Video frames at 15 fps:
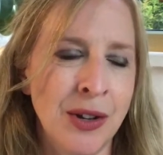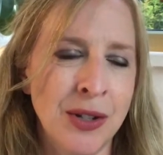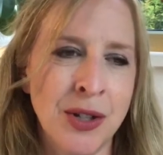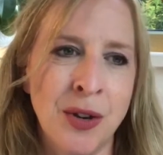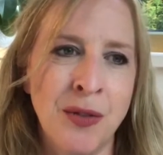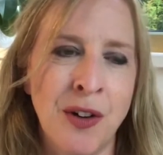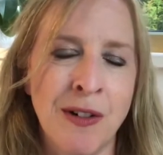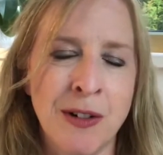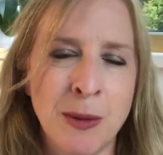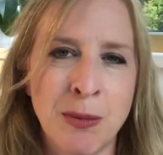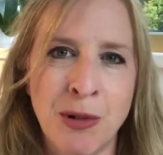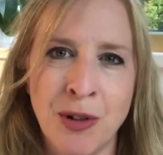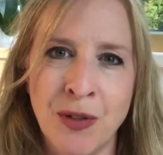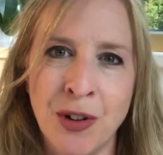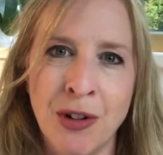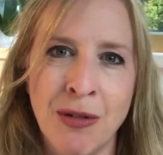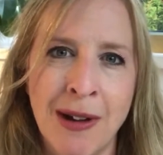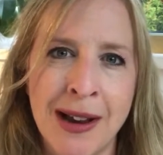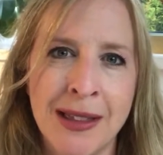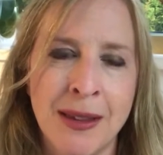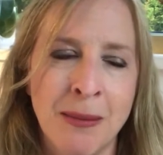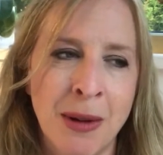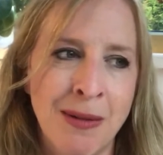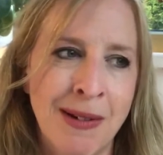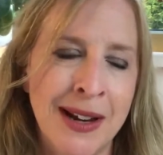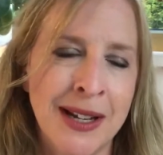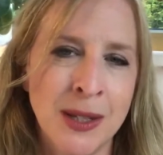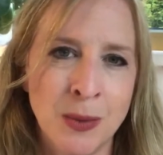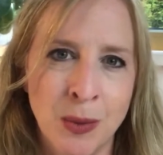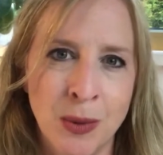so far it's proven correct that my
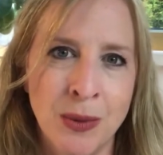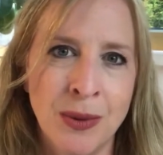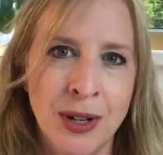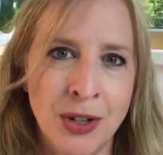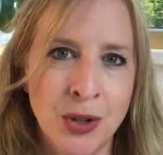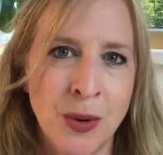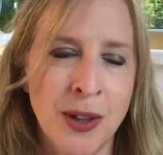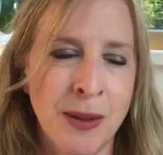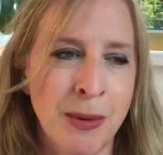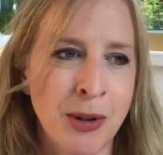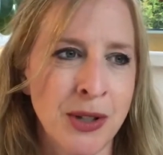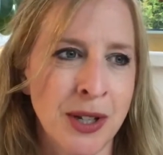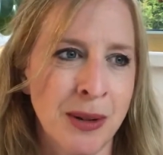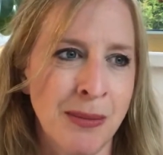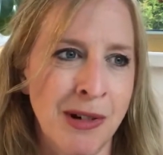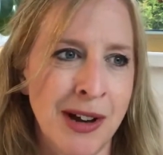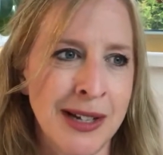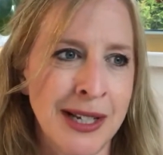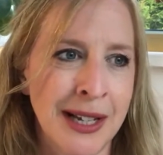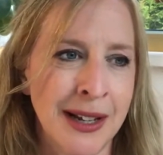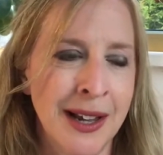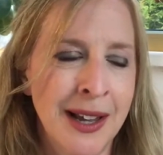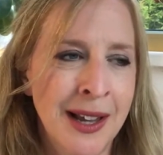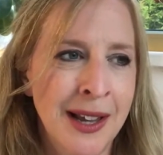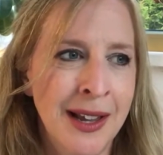readers will enjoy the books that I'm writing.